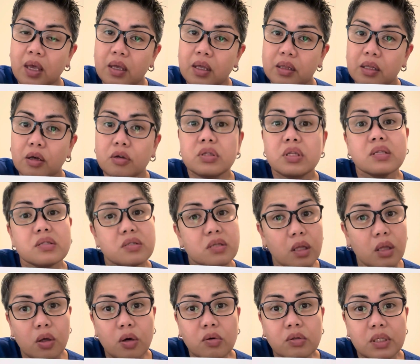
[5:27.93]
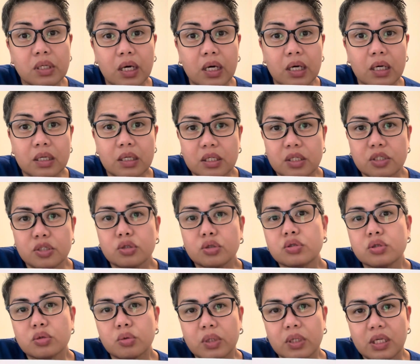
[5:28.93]
Now, the Xeloda is
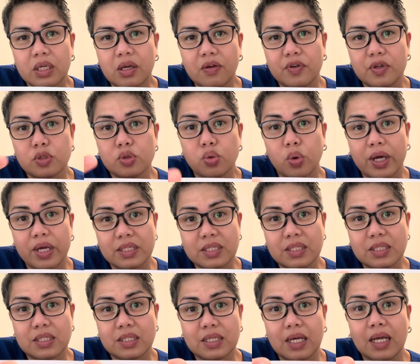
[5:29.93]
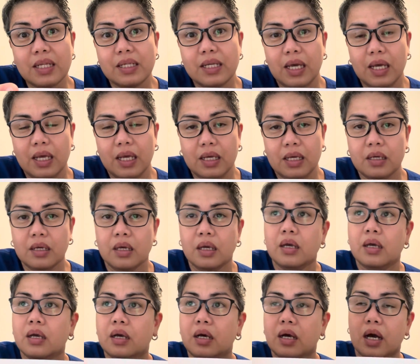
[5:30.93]
usually given twice a day.
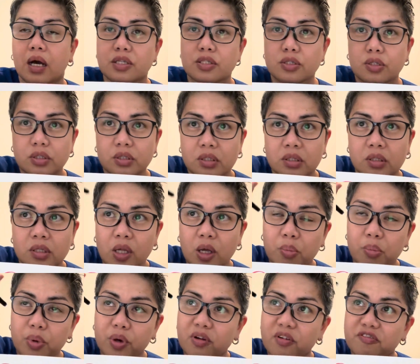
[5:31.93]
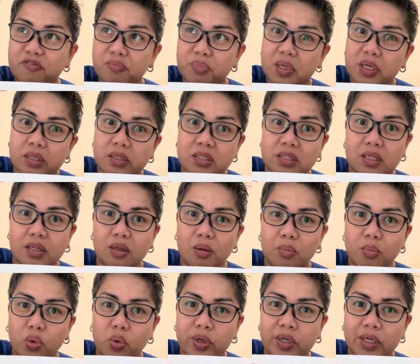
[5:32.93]
A certain number of pills in the
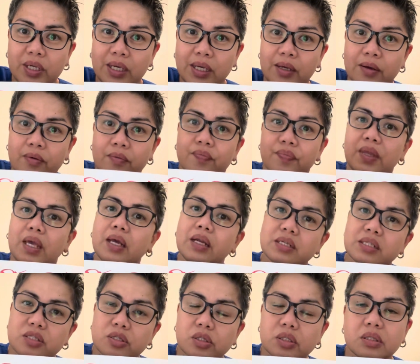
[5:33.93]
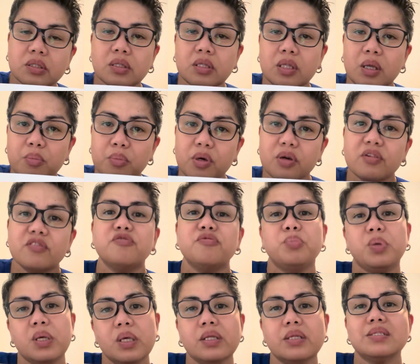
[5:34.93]
morning and a certain number of
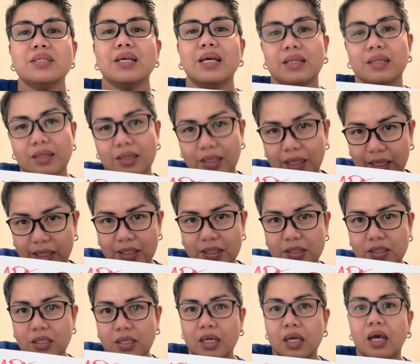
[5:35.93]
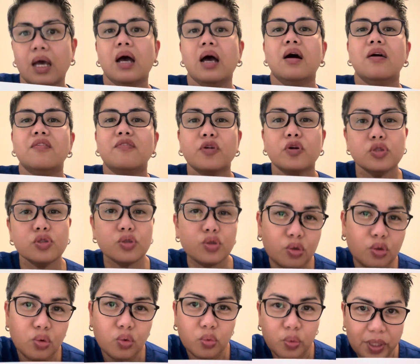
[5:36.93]
pills at night for
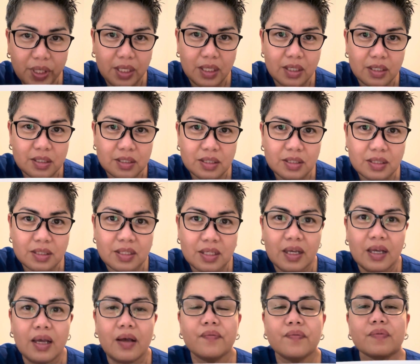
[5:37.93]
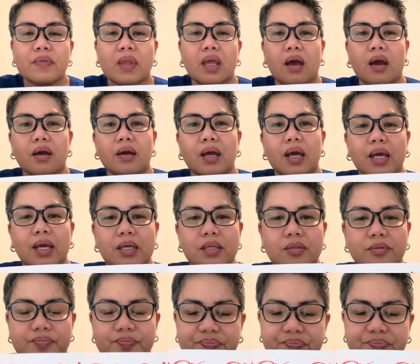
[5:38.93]
2 weeks. All right?